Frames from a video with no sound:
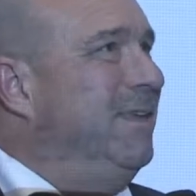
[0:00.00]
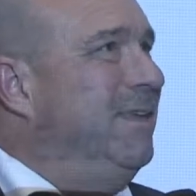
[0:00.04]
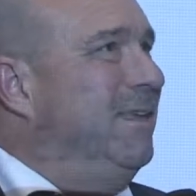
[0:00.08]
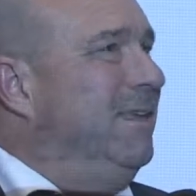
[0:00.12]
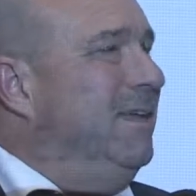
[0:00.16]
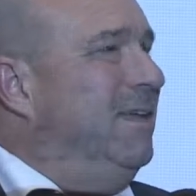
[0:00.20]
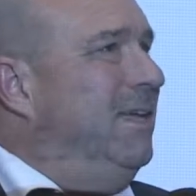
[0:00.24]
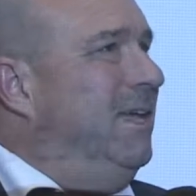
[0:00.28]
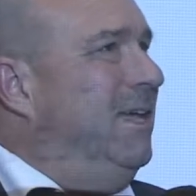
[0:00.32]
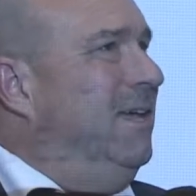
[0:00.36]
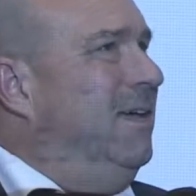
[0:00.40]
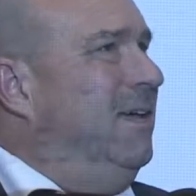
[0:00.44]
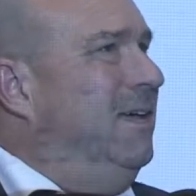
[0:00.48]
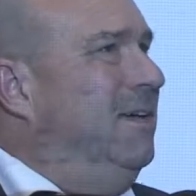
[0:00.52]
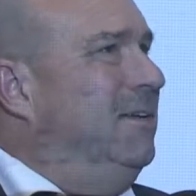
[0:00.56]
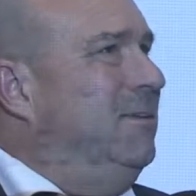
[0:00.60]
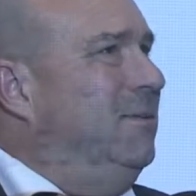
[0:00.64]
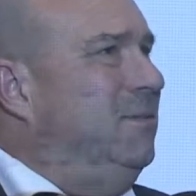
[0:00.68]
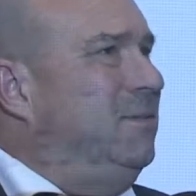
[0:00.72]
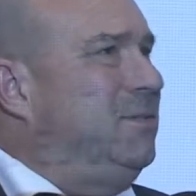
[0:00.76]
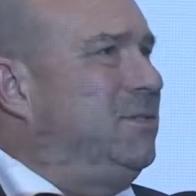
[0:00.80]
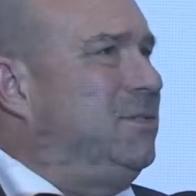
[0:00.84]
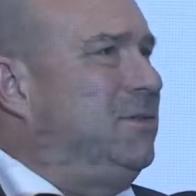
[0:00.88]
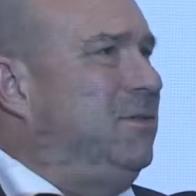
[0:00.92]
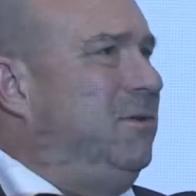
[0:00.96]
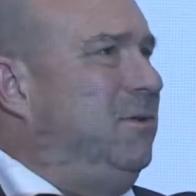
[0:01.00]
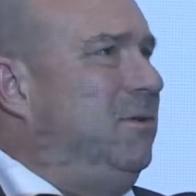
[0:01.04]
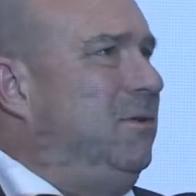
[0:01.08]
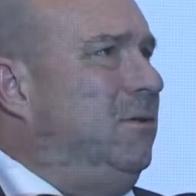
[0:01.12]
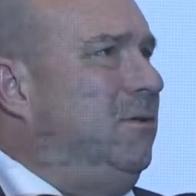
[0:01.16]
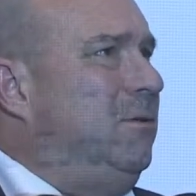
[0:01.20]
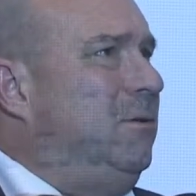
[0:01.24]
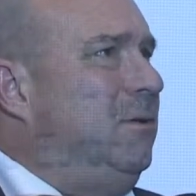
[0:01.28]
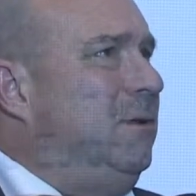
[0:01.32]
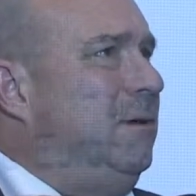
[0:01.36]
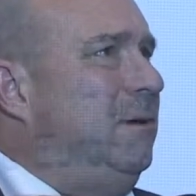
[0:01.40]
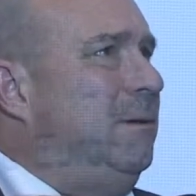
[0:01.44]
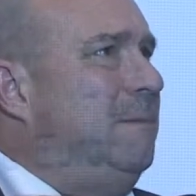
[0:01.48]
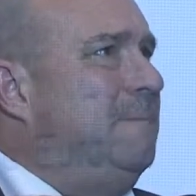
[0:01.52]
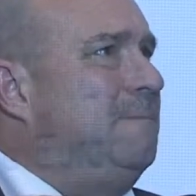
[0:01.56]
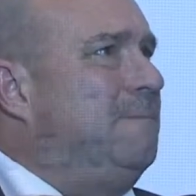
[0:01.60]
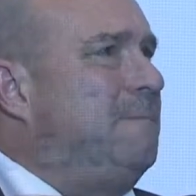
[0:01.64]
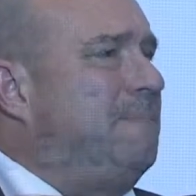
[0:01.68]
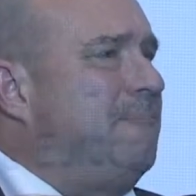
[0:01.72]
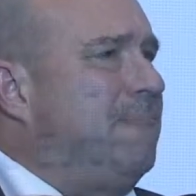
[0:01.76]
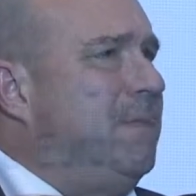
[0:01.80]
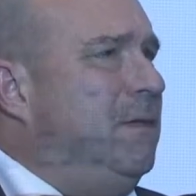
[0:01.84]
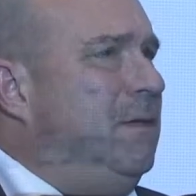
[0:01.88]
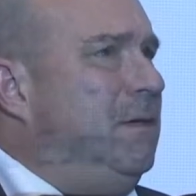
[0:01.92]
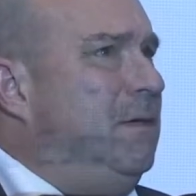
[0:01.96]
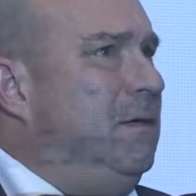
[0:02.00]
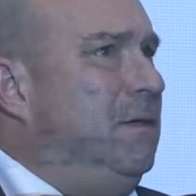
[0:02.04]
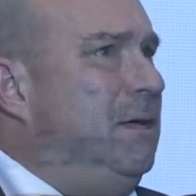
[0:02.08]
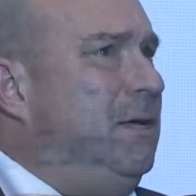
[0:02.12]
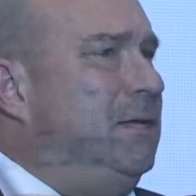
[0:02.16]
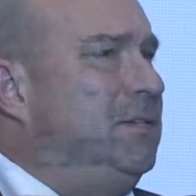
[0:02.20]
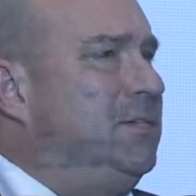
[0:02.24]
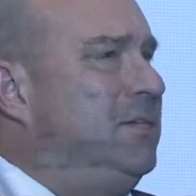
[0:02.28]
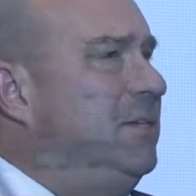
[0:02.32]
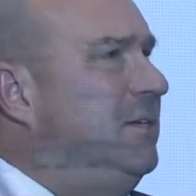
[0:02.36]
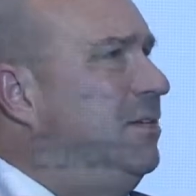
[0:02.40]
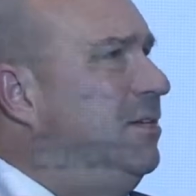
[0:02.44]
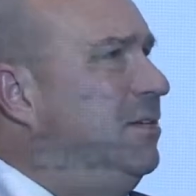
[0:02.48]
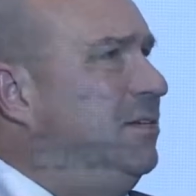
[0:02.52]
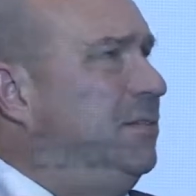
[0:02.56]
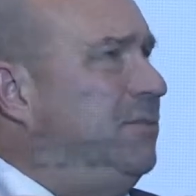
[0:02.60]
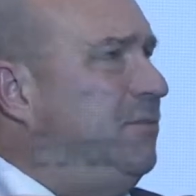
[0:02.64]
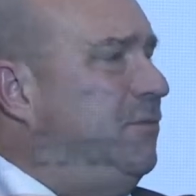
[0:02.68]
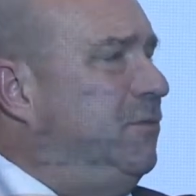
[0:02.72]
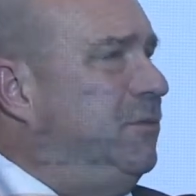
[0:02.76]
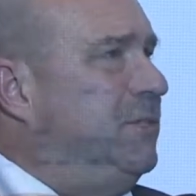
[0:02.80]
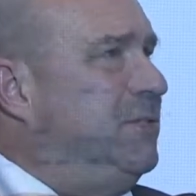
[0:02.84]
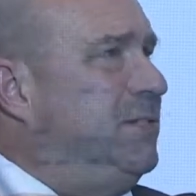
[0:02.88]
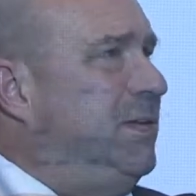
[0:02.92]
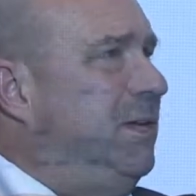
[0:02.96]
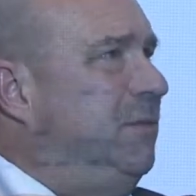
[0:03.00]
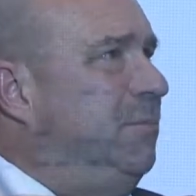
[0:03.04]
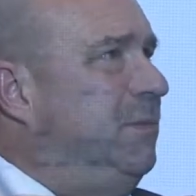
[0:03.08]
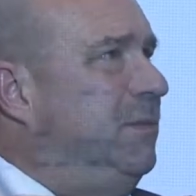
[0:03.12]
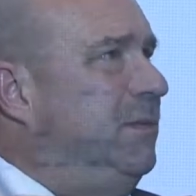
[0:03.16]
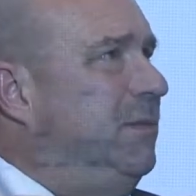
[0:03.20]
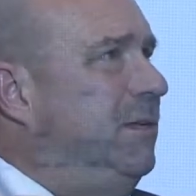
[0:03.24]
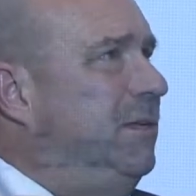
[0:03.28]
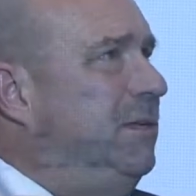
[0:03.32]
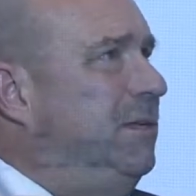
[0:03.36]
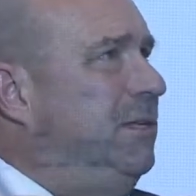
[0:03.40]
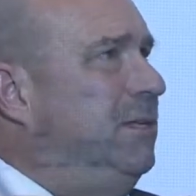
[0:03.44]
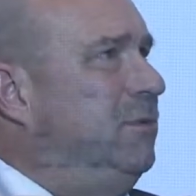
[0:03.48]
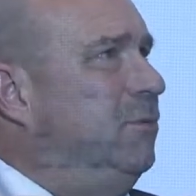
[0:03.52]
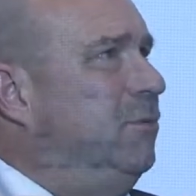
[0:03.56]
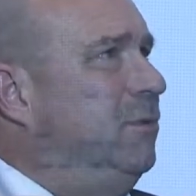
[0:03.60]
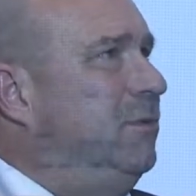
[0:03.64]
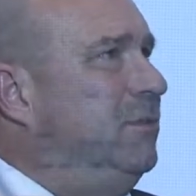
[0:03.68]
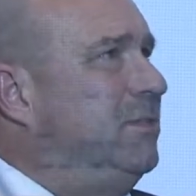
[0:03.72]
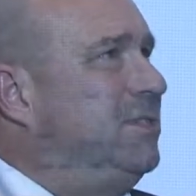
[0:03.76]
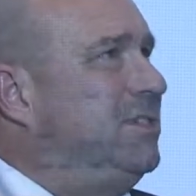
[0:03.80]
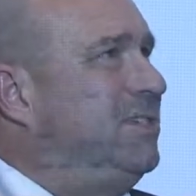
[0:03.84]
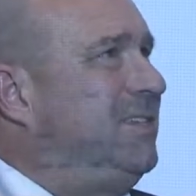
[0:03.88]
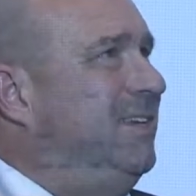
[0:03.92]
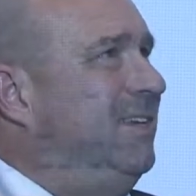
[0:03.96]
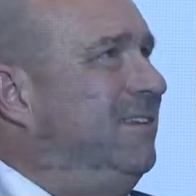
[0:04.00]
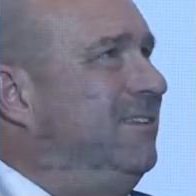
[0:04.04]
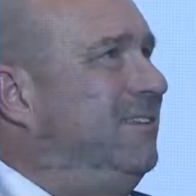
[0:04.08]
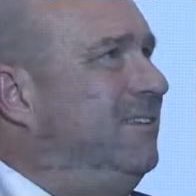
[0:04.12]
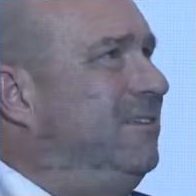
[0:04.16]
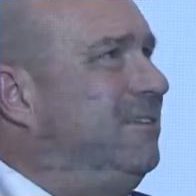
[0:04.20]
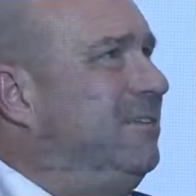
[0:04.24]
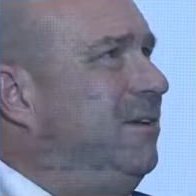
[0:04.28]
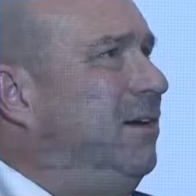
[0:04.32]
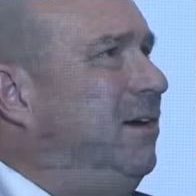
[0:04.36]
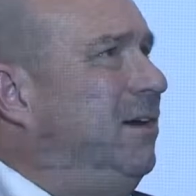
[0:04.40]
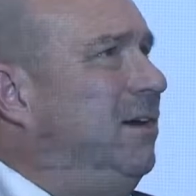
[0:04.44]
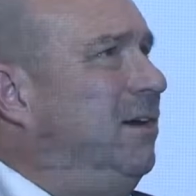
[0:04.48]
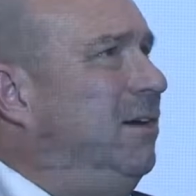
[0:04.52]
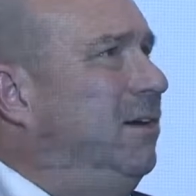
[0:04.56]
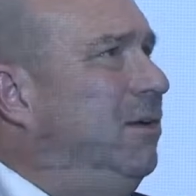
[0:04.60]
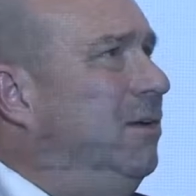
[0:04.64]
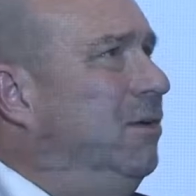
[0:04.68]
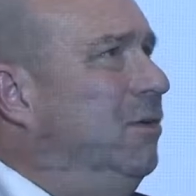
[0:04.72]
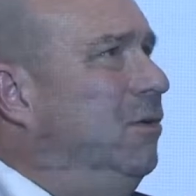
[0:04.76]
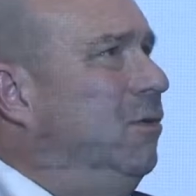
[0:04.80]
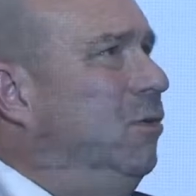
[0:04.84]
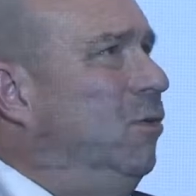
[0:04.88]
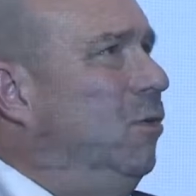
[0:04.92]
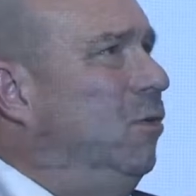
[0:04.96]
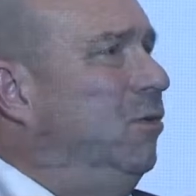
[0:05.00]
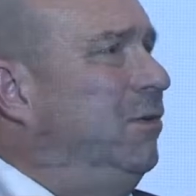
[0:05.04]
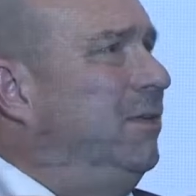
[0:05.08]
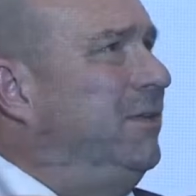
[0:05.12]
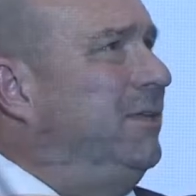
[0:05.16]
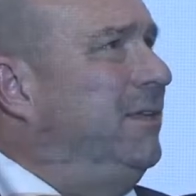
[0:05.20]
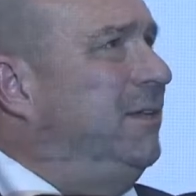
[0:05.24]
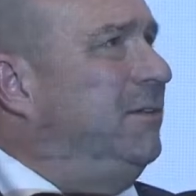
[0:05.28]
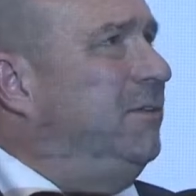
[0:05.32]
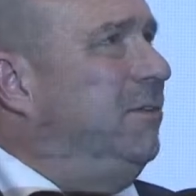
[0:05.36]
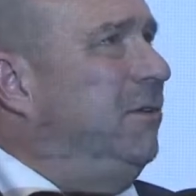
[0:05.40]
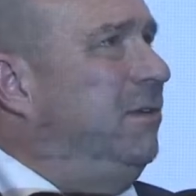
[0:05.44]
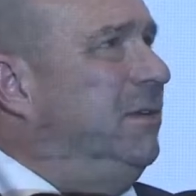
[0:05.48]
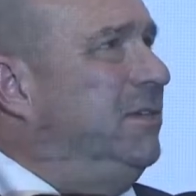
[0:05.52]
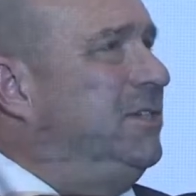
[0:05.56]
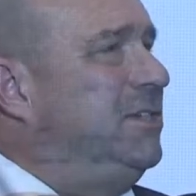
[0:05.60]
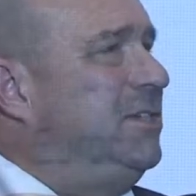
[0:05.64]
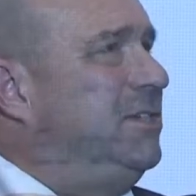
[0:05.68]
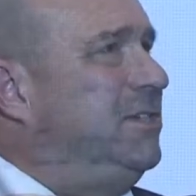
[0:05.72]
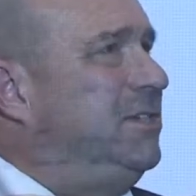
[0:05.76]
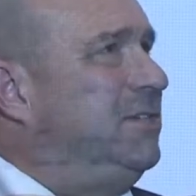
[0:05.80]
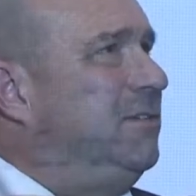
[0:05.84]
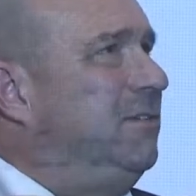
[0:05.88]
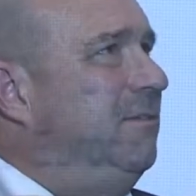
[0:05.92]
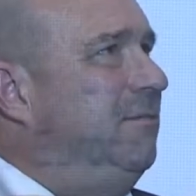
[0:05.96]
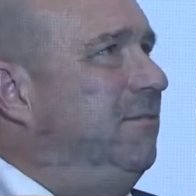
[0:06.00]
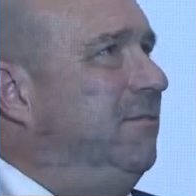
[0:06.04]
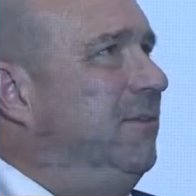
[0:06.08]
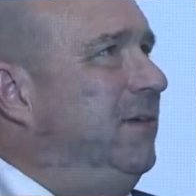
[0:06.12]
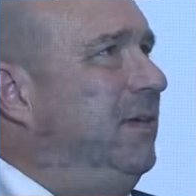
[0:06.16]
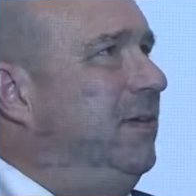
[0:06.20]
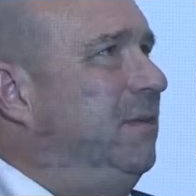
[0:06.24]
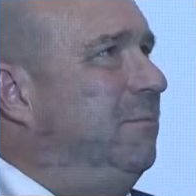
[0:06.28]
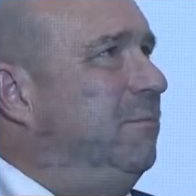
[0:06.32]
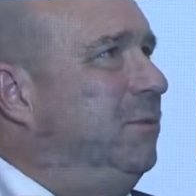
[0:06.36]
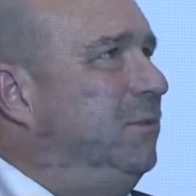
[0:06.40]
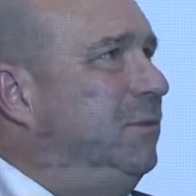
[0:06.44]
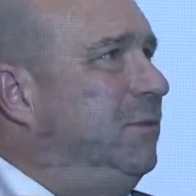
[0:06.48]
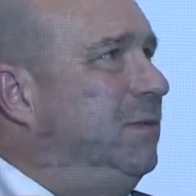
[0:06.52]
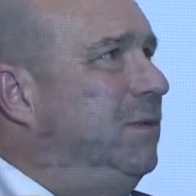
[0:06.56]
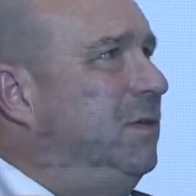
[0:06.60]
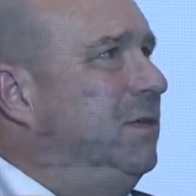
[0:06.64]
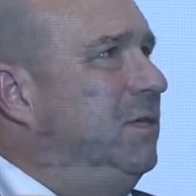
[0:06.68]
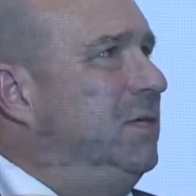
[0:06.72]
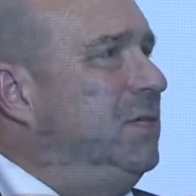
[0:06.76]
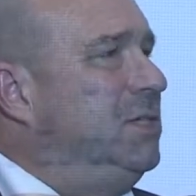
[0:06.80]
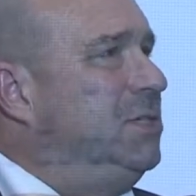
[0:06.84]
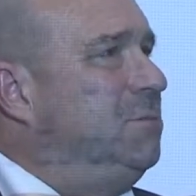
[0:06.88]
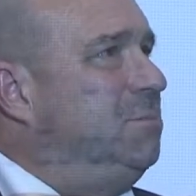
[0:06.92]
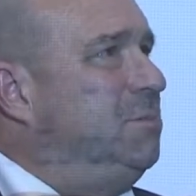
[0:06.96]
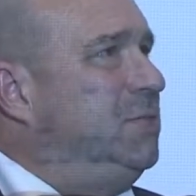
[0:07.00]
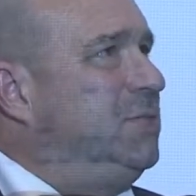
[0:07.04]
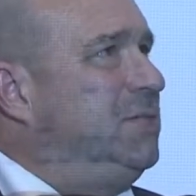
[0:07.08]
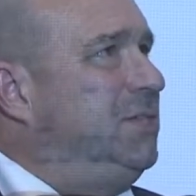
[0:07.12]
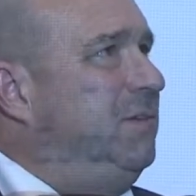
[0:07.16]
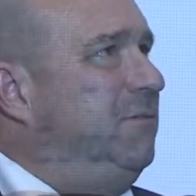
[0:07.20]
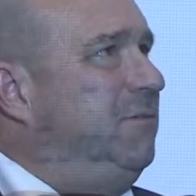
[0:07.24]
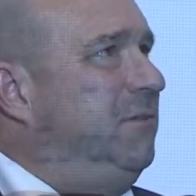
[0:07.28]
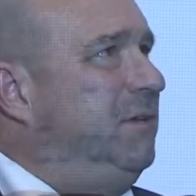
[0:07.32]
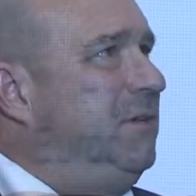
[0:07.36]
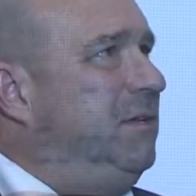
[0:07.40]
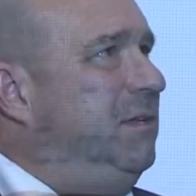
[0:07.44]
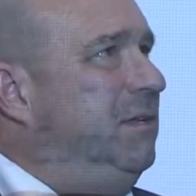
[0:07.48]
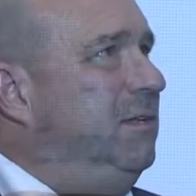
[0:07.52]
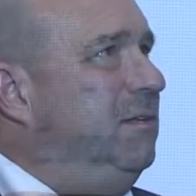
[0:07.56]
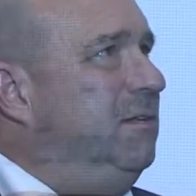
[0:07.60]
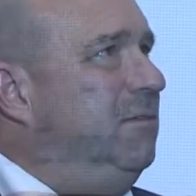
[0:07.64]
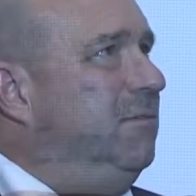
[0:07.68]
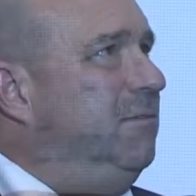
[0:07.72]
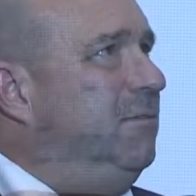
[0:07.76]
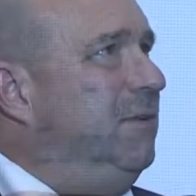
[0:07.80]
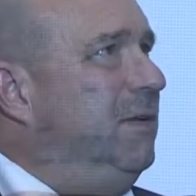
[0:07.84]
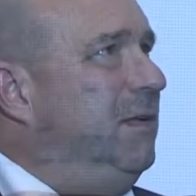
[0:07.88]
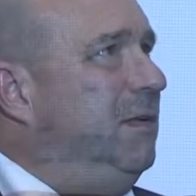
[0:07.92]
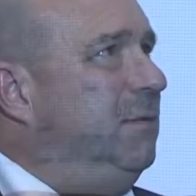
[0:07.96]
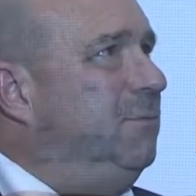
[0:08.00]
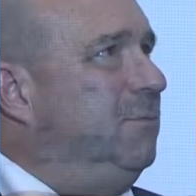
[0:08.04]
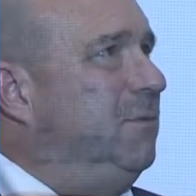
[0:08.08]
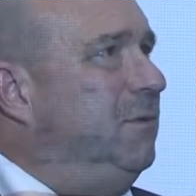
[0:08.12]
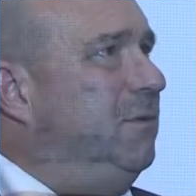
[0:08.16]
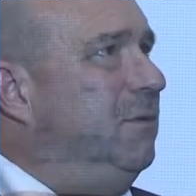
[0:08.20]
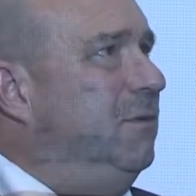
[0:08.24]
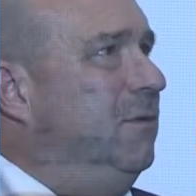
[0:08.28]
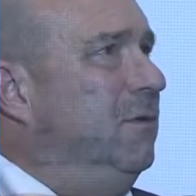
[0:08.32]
And also engineers, for example, they need to understand that there are other technologies available specifically developed